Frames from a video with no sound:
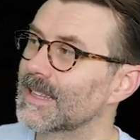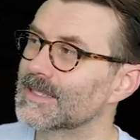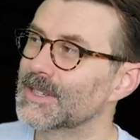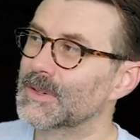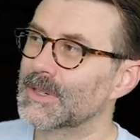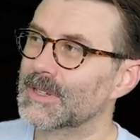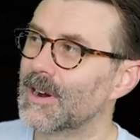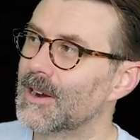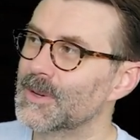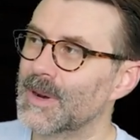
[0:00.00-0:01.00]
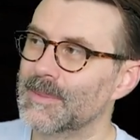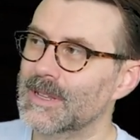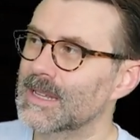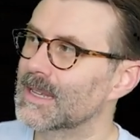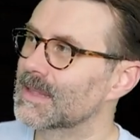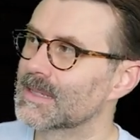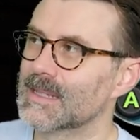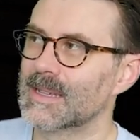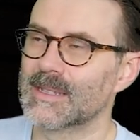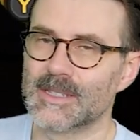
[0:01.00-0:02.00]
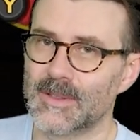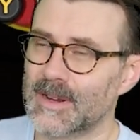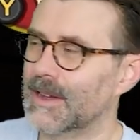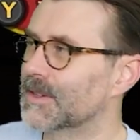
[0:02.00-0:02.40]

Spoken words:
That's a good card, but I'm going to get this again so that I